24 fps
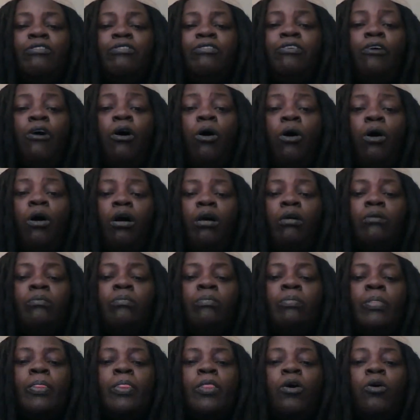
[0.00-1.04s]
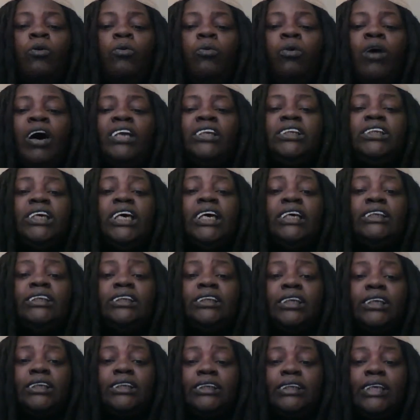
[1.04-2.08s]
4. What
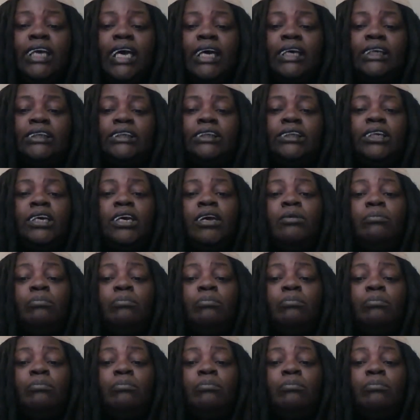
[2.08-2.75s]
does success